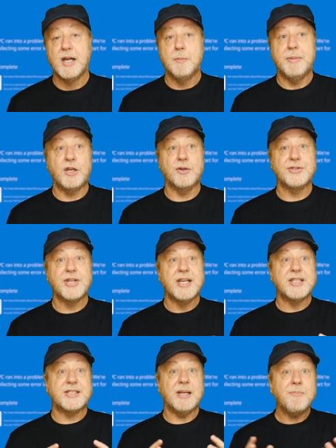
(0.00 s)
Because
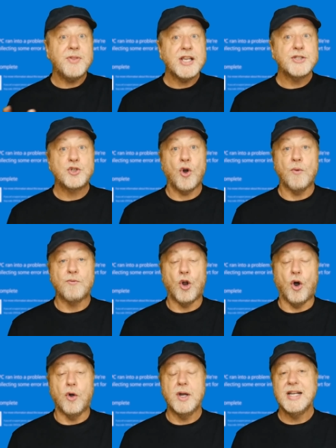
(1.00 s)
something has gone
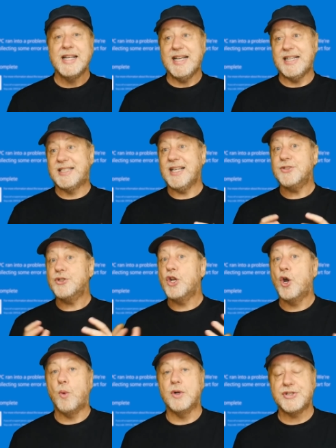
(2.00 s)
wrong, it doesn't
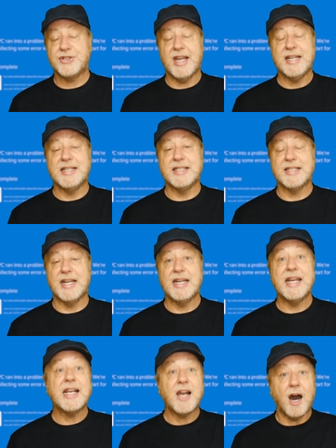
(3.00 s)
know what state it's in
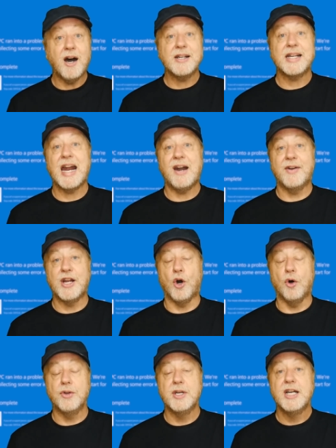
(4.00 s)
and it can't carry
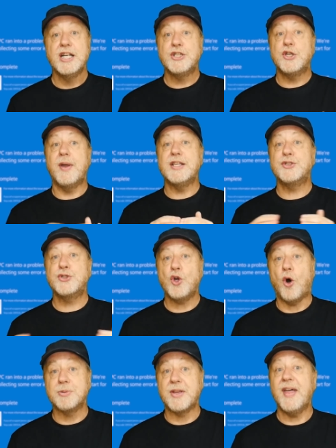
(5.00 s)
on, so it
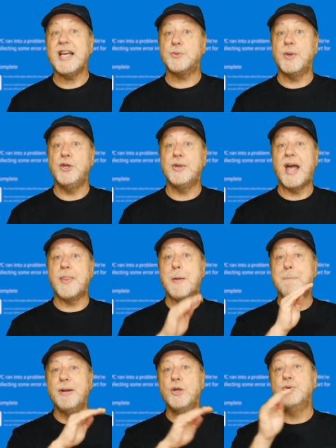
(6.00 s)
stops, and that's when you get the
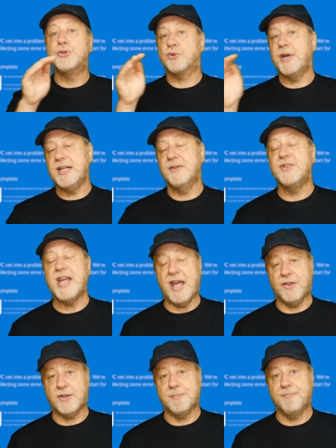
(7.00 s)
blue screen of
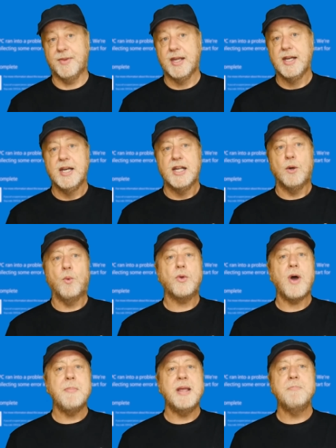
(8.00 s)
death. And what do
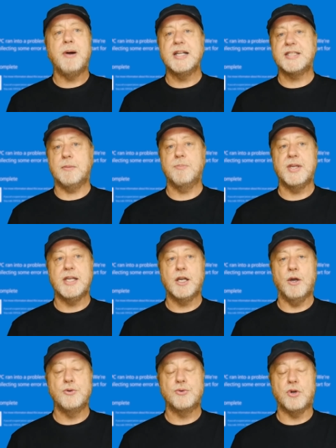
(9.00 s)
I mean by something
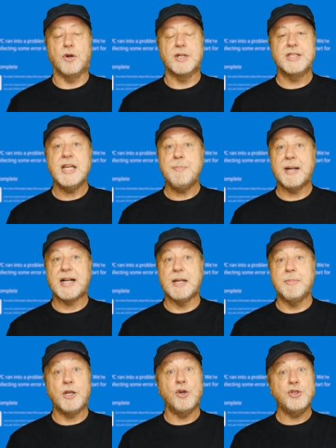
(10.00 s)
goes wrong? Typically,
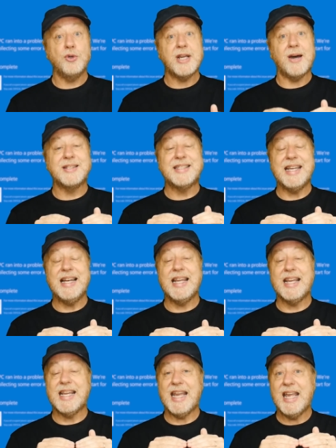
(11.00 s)
because you're now
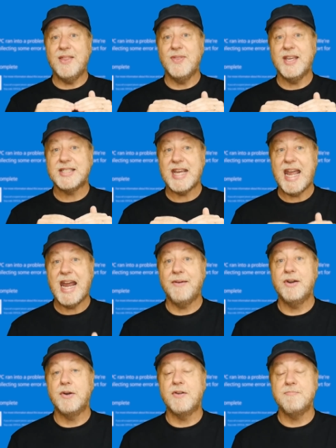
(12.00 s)
dealing in this
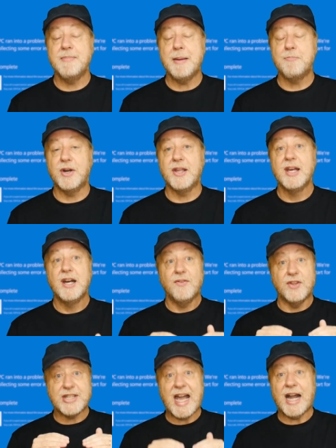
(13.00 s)
area of memory
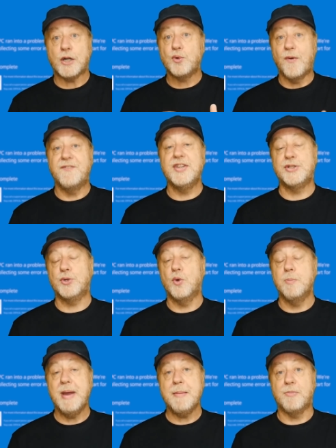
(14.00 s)
that's actual
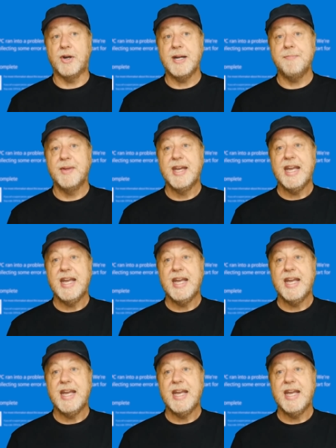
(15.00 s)
physical memory,